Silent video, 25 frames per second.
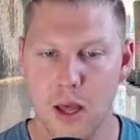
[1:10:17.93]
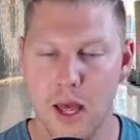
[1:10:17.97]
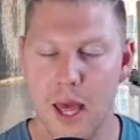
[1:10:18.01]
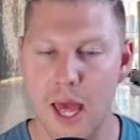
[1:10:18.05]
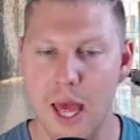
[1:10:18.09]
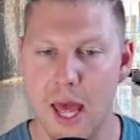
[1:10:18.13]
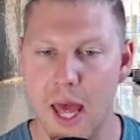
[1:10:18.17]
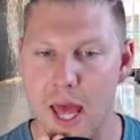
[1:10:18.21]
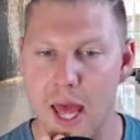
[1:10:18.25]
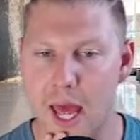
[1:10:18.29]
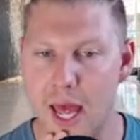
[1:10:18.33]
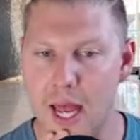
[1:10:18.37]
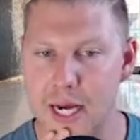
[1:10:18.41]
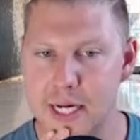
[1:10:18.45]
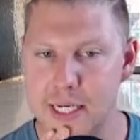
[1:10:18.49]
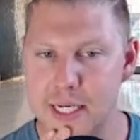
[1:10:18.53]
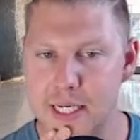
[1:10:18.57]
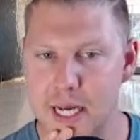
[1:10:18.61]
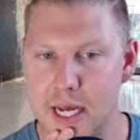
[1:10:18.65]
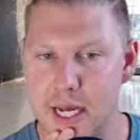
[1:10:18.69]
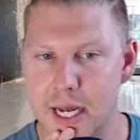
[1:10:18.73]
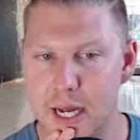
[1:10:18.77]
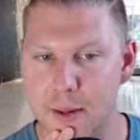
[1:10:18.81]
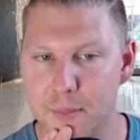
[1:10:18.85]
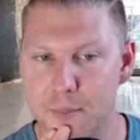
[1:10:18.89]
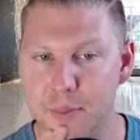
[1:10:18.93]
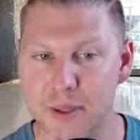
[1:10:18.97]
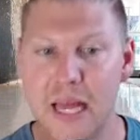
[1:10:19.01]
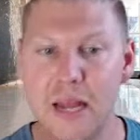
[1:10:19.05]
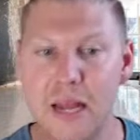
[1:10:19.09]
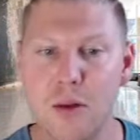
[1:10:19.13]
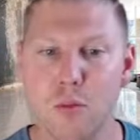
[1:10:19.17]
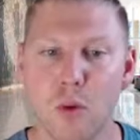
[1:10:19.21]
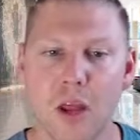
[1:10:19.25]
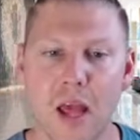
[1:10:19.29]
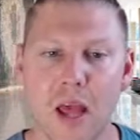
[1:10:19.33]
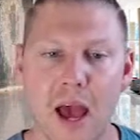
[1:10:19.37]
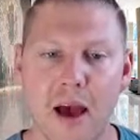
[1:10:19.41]
And but
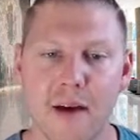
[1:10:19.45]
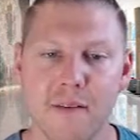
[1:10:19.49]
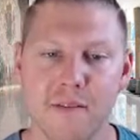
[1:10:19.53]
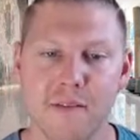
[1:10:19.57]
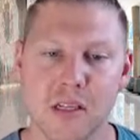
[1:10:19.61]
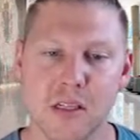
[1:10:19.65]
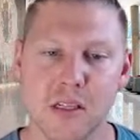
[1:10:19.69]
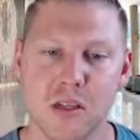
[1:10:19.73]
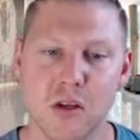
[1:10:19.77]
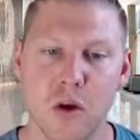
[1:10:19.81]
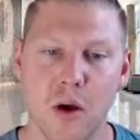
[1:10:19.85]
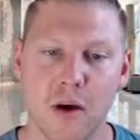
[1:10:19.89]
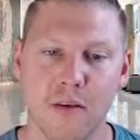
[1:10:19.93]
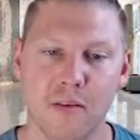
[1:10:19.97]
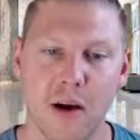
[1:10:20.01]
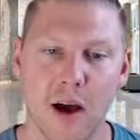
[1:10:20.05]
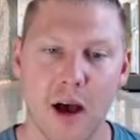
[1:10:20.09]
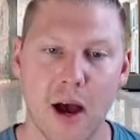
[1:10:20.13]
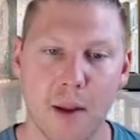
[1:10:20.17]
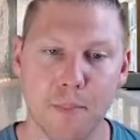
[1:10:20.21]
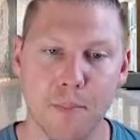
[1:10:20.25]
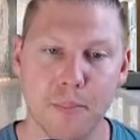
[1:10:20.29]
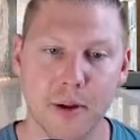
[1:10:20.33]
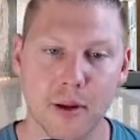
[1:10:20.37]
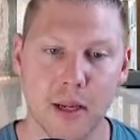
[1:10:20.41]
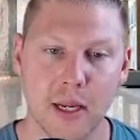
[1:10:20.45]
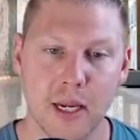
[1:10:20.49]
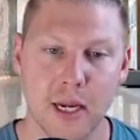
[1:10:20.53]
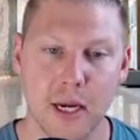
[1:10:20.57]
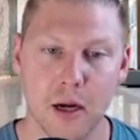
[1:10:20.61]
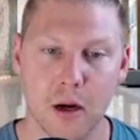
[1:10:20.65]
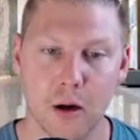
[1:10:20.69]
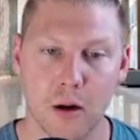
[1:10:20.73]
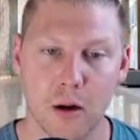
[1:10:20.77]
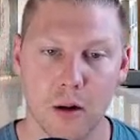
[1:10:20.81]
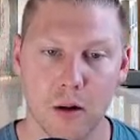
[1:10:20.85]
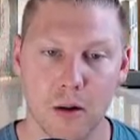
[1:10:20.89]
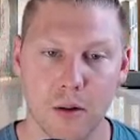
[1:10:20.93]
then what you have is you have up
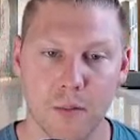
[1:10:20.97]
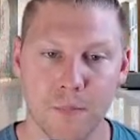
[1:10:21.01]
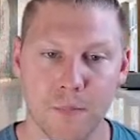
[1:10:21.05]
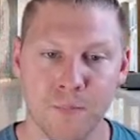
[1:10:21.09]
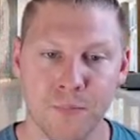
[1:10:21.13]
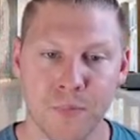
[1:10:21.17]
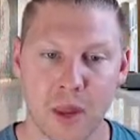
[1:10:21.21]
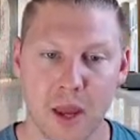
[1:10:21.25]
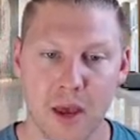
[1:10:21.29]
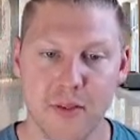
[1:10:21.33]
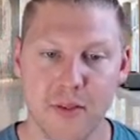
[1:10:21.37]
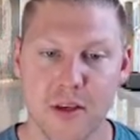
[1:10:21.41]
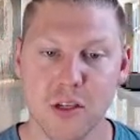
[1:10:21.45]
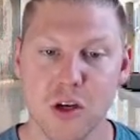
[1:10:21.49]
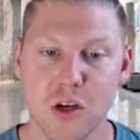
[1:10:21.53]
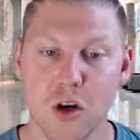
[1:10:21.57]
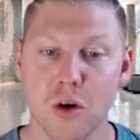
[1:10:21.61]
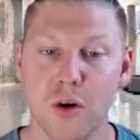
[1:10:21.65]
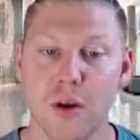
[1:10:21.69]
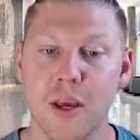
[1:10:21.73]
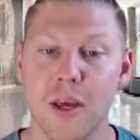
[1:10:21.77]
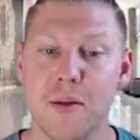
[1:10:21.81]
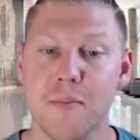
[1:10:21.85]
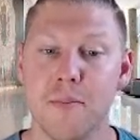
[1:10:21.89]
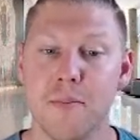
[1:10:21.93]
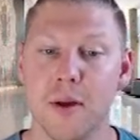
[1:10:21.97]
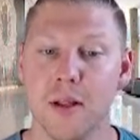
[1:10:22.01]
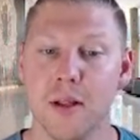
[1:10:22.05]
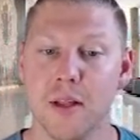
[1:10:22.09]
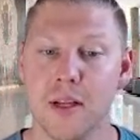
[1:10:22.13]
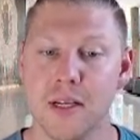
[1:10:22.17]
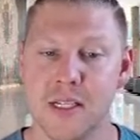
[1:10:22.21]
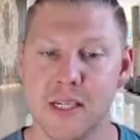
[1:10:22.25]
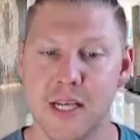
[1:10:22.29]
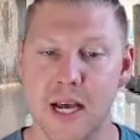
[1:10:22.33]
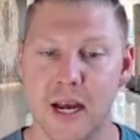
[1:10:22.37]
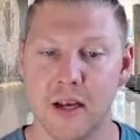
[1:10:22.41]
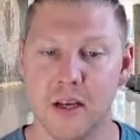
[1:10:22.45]
here, and these are in
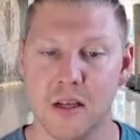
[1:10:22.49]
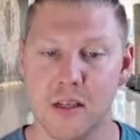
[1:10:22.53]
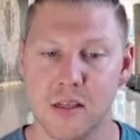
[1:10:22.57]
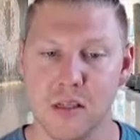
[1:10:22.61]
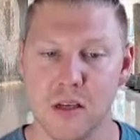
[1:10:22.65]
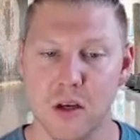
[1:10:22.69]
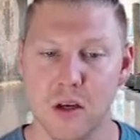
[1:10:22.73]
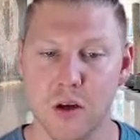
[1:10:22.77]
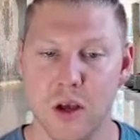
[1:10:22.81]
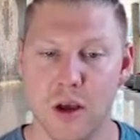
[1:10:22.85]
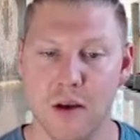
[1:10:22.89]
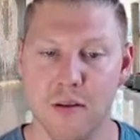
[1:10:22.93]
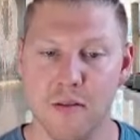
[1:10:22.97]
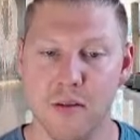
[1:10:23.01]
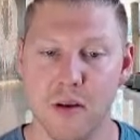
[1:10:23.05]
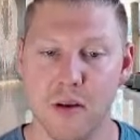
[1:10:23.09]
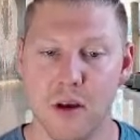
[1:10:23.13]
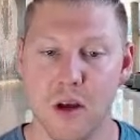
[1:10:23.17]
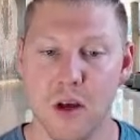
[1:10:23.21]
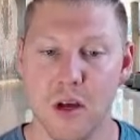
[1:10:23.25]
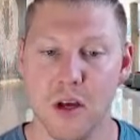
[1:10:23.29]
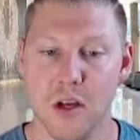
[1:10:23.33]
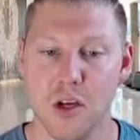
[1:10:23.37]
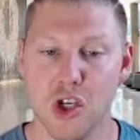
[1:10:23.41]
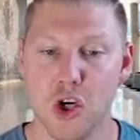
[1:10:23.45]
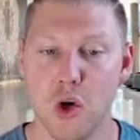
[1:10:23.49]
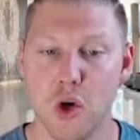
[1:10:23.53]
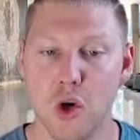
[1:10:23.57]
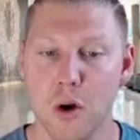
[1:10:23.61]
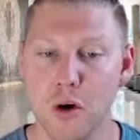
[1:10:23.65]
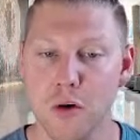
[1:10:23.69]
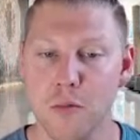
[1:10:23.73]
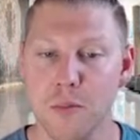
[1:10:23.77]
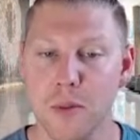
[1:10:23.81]
milliseconds. So you have 200